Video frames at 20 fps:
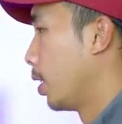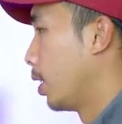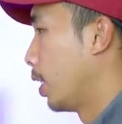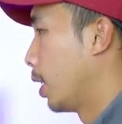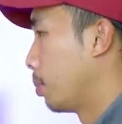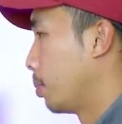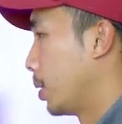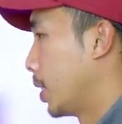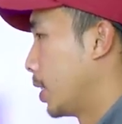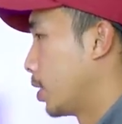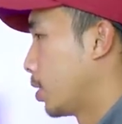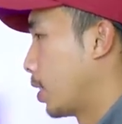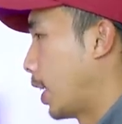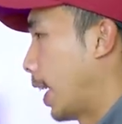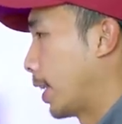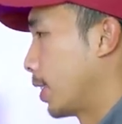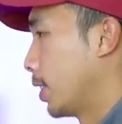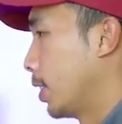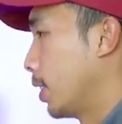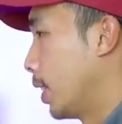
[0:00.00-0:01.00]
Let me just
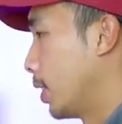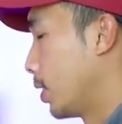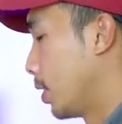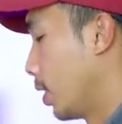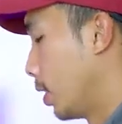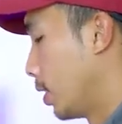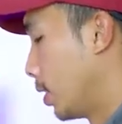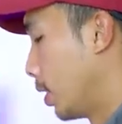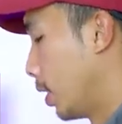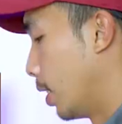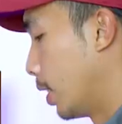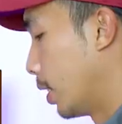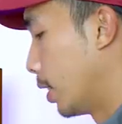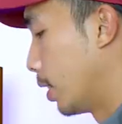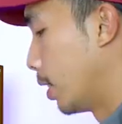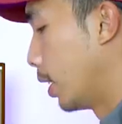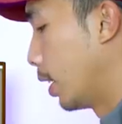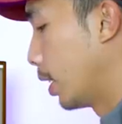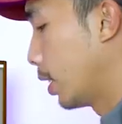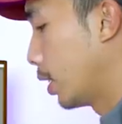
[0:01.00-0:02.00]
accidentally
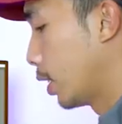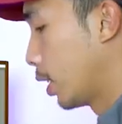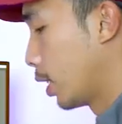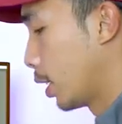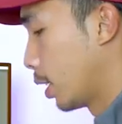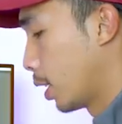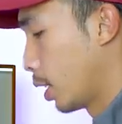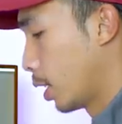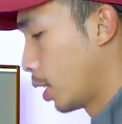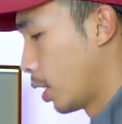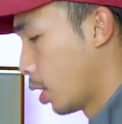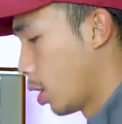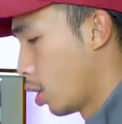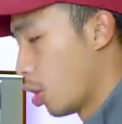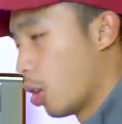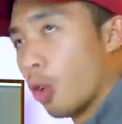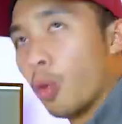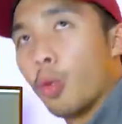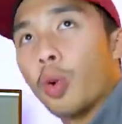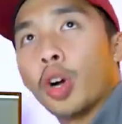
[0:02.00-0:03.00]
delete this.
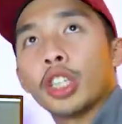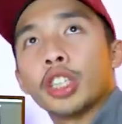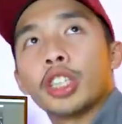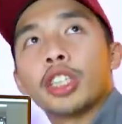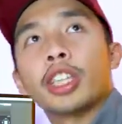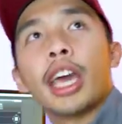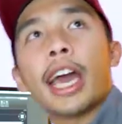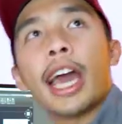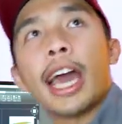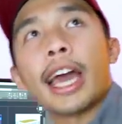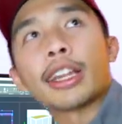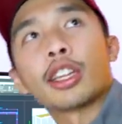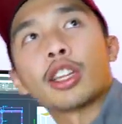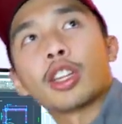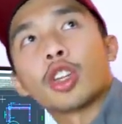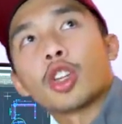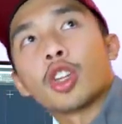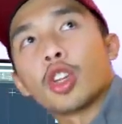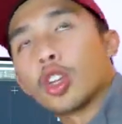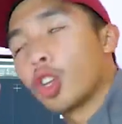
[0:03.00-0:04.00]
What's that?